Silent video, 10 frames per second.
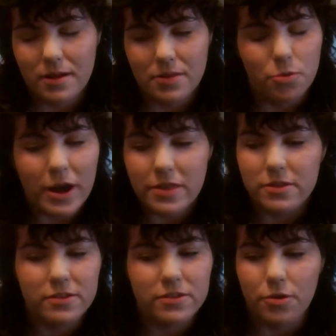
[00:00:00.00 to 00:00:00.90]
the way
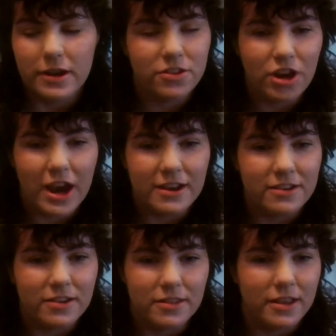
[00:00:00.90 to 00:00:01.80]
that the song has
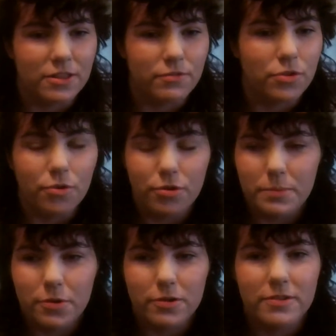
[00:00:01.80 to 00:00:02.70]
changed in the
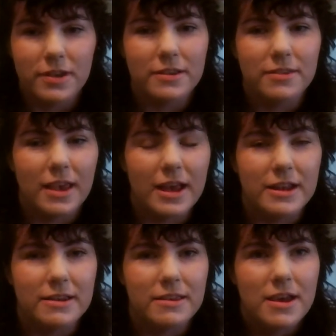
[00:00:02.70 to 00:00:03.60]
recording process,
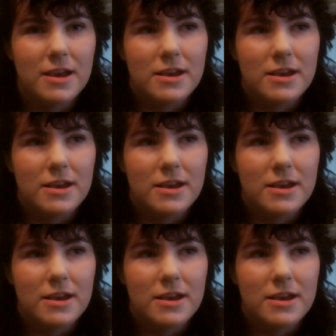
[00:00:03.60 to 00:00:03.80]
and